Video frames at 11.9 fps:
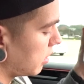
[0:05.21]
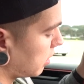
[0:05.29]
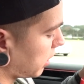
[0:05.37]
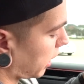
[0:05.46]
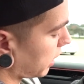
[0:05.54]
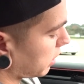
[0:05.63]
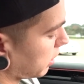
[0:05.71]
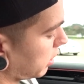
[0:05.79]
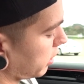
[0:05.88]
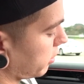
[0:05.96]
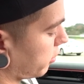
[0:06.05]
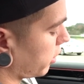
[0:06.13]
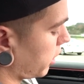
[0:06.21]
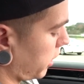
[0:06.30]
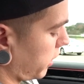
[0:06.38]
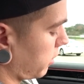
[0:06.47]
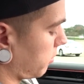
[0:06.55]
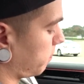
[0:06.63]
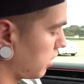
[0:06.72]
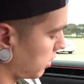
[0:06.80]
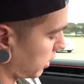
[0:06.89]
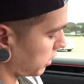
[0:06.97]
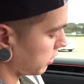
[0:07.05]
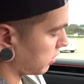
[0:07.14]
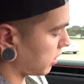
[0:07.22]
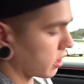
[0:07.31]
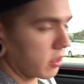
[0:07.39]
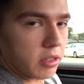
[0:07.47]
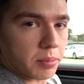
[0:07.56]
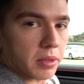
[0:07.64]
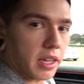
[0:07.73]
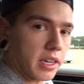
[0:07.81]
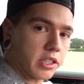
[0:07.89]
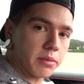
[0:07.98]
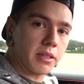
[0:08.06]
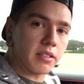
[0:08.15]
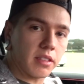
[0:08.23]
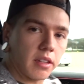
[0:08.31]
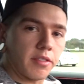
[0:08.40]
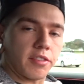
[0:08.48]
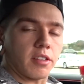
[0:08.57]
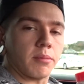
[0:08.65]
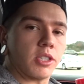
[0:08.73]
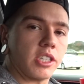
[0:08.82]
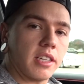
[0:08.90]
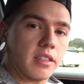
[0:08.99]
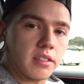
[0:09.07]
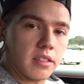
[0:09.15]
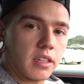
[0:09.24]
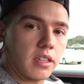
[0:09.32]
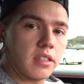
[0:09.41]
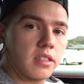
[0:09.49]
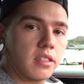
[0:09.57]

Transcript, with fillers: I got the goods right here. I just had to replenish myself from GNC.